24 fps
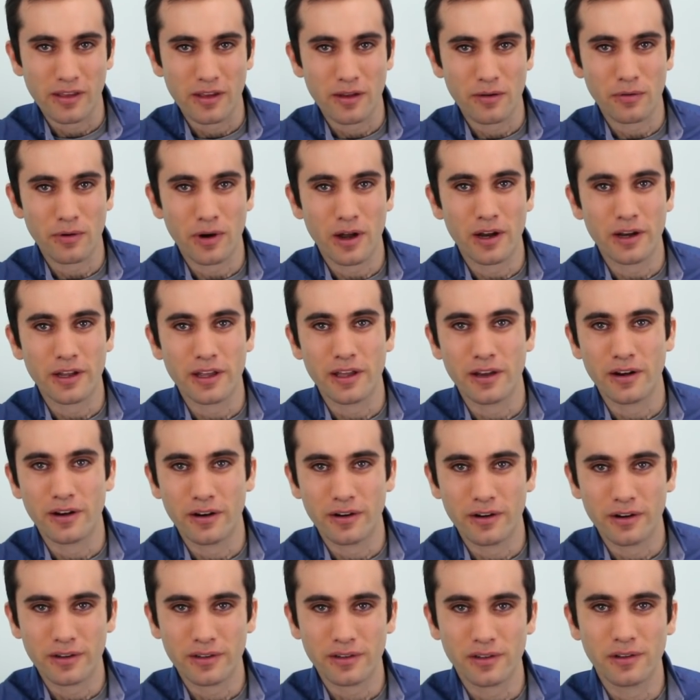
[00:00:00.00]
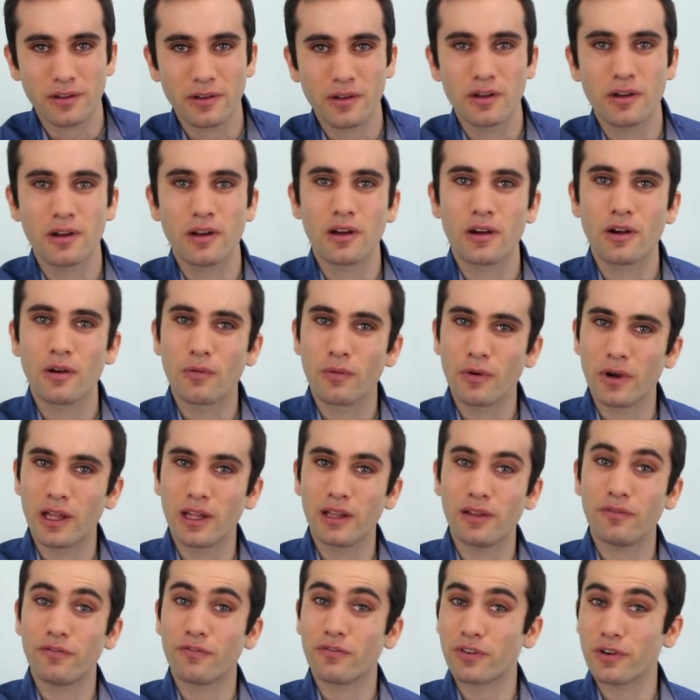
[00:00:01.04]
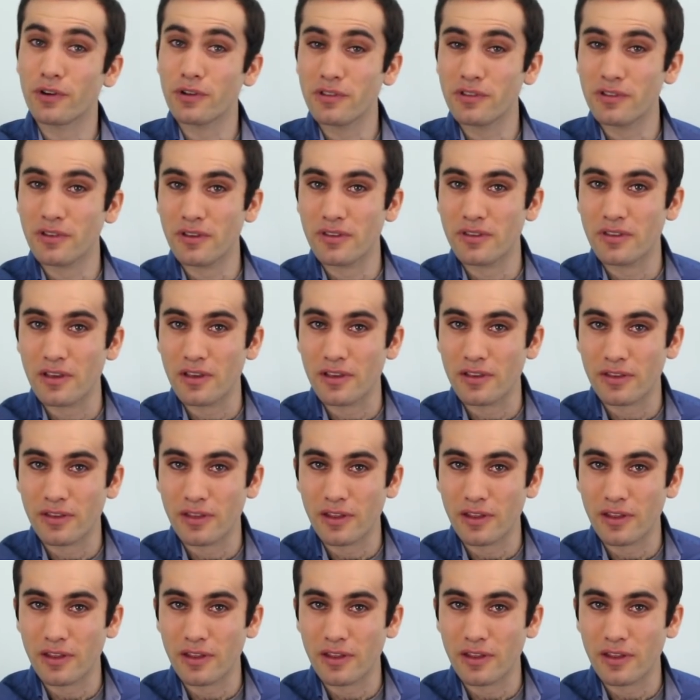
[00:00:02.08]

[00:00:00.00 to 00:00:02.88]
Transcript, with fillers: the Iranian art. Well, first he says